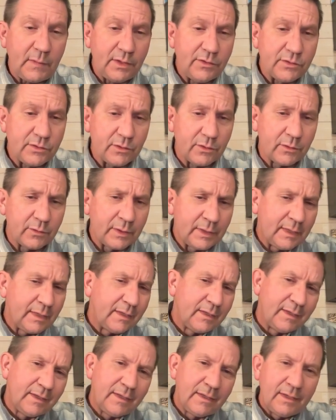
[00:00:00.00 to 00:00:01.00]
So,
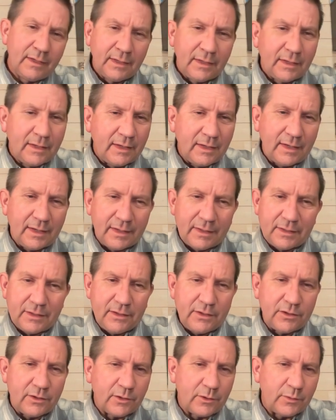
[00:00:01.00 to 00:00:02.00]

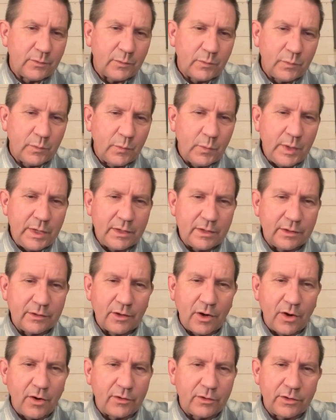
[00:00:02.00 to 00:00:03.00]
we
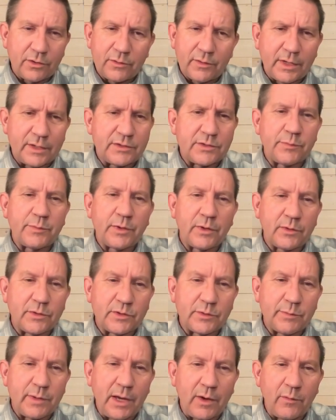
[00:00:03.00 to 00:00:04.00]
could argue, I
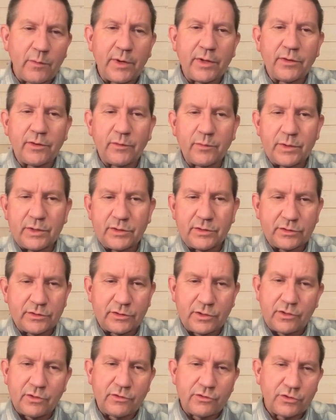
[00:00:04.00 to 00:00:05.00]
suppose, about whether we
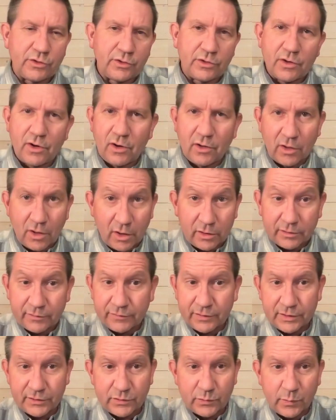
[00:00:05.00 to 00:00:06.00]
should call all
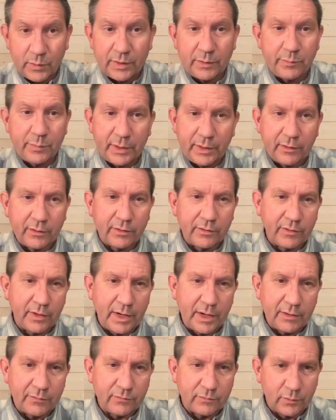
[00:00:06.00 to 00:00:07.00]
of this one
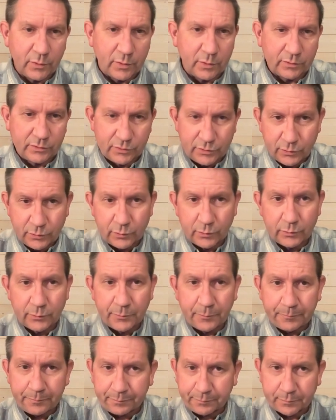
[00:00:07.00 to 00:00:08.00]
paragraph or two.
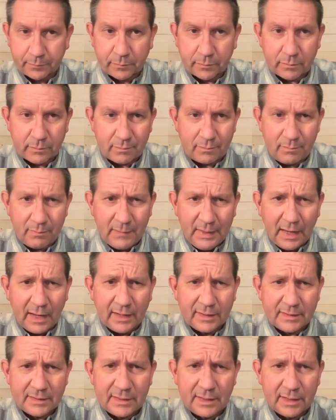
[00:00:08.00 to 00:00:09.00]

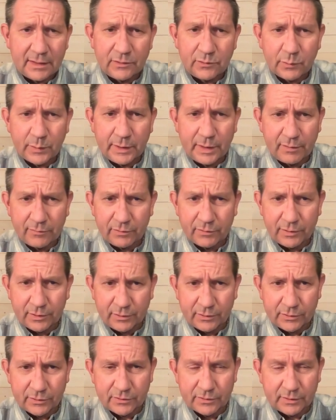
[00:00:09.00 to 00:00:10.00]
I tend, whenever
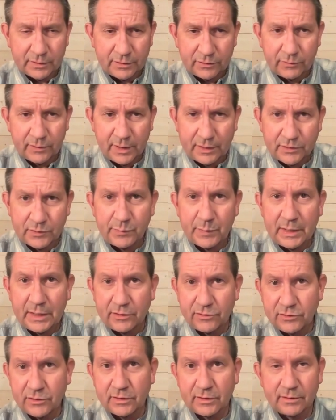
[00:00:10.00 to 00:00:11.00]
there's a direct
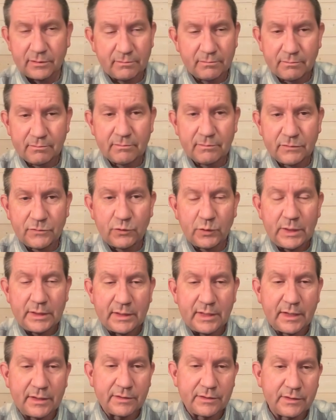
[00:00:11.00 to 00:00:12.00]
speech, to treat
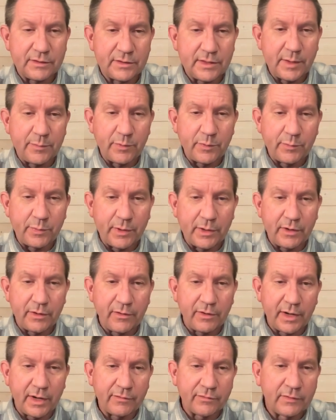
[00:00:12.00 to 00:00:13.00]
that as a separate
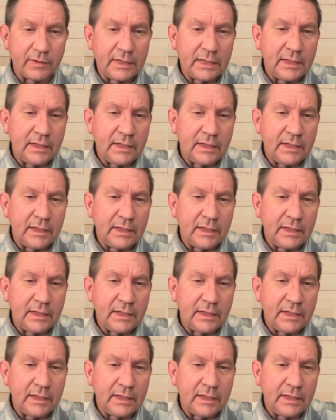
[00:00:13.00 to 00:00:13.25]
paragraph.